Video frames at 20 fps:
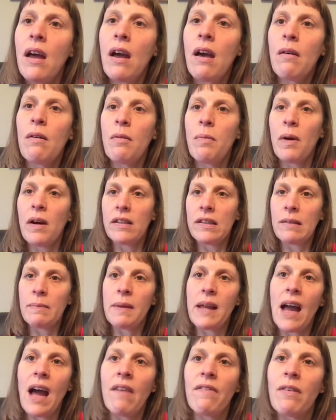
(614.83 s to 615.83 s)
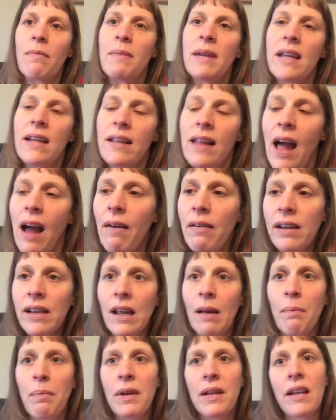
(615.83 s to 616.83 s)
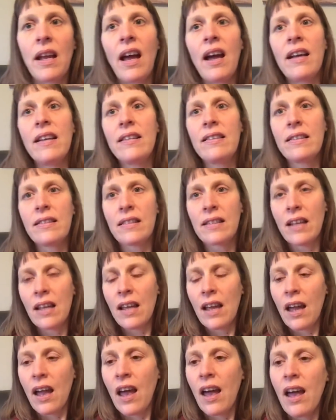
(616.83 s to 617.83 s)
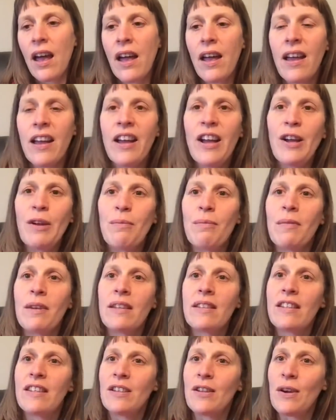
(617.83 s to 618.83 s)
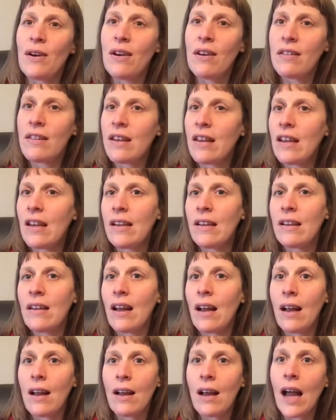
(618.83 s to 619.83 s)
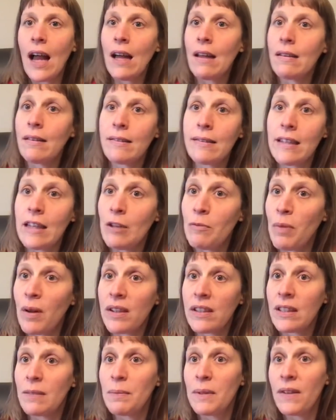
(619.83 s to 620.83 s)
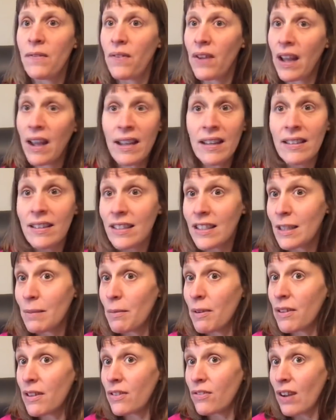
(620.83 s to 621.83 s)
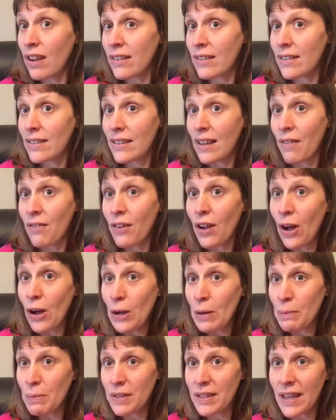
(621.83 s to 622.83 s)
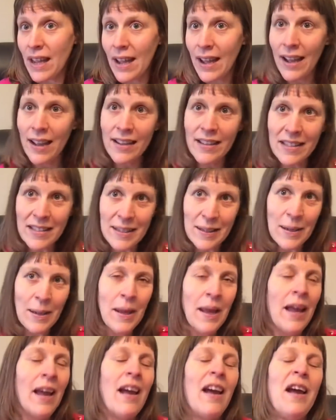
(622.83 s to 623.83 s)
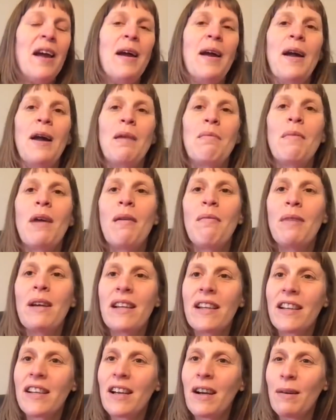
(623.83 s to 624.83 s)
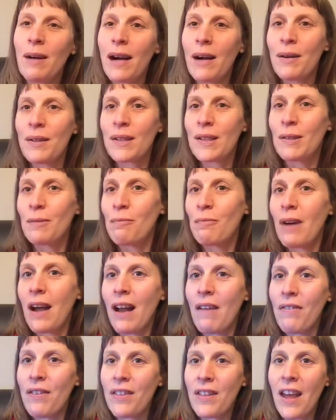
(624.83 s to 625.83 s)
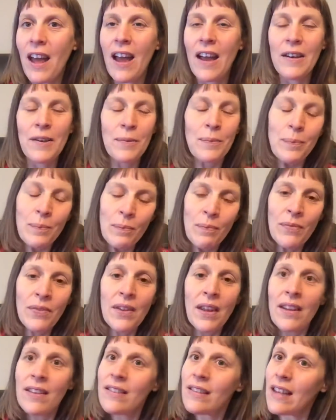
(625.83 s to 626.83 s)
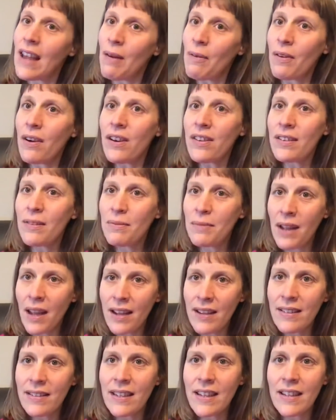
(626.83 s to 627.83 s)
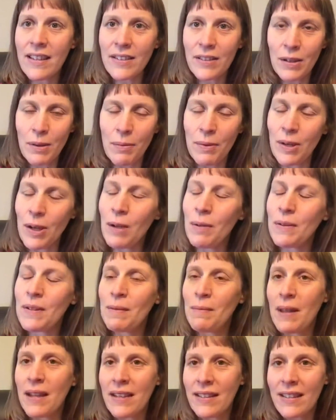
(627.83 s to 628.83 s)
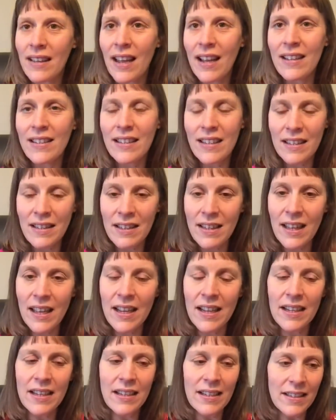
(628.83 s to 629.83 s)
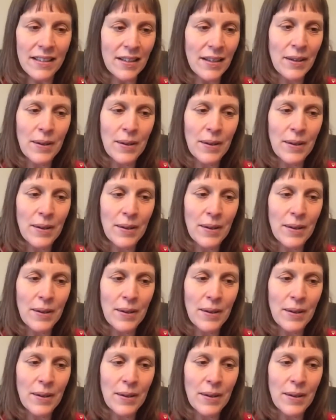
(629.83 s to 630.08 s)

we'll possibly have a meal out, and it'd be nice to know that I'll still possibly fit into some of the dresses I've got upstairs, and we can go out somewhere for then. So yeah, we've got some nice things coming up, some exciting things.